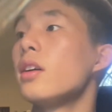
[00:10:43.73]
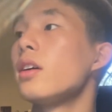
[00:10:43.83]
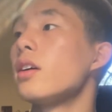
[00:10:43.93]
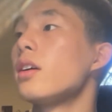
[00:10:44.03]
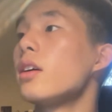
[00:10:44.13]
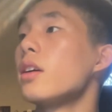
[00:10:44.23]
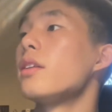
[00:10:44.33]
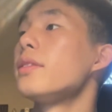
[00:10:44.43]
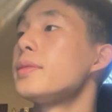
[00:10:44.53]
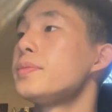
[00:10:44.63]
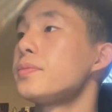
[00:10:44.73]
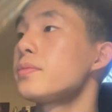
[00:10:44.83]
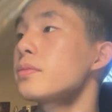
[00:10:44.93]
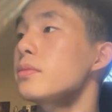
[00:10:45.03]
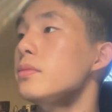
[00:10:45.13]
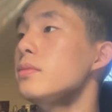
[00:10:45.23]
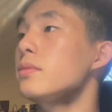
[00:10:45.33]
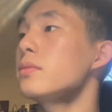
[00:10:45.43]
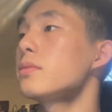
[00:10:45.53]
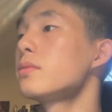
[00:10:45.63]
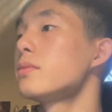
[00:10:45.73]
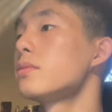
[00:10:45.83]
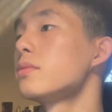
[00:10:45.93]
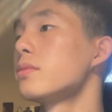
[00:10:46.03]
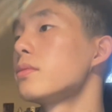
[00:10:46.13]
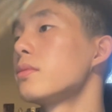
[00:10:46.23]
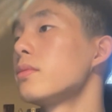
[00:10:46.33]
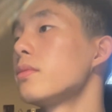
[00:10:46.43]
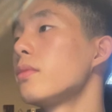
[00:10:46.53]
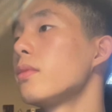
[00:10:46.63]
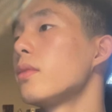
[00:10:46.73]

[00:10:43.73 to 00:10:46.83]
(no one is talking)